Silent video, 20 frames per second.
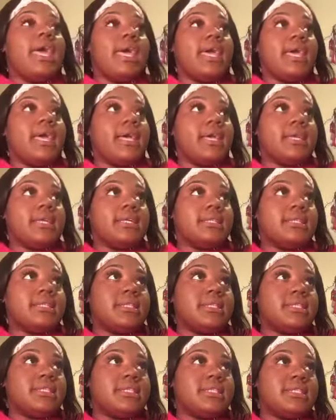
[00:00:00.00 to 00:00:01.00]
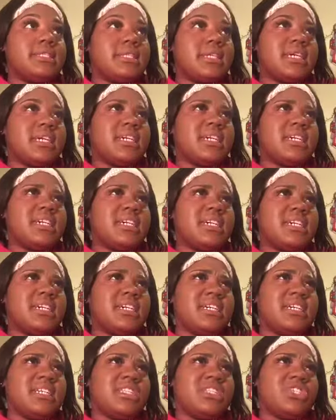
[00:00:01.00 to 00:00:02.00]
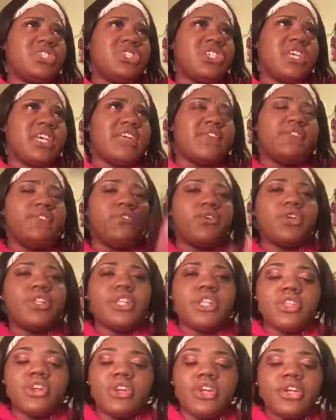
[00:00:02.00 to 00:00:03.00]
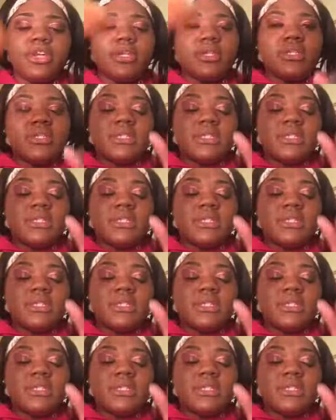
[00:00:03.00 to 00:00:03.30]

And this is in the shade 40 Dark.